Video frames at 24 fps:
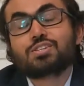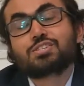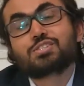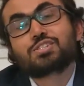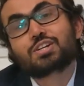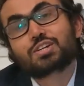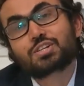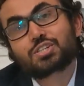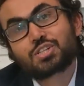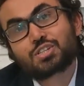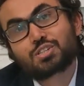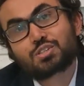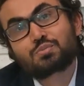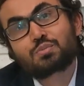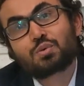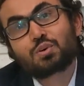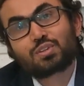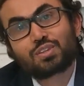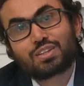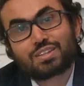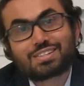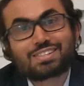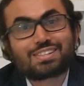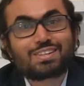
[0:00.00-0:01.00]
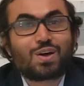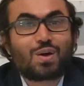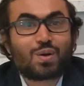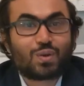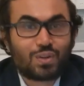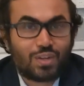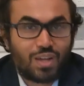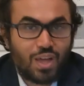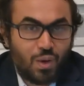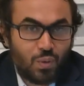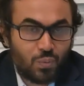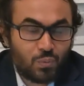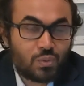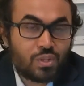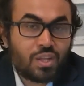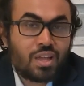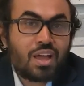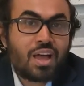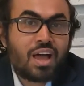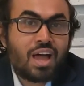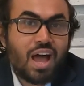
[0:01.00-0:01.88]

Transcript: instructions for this lockdown,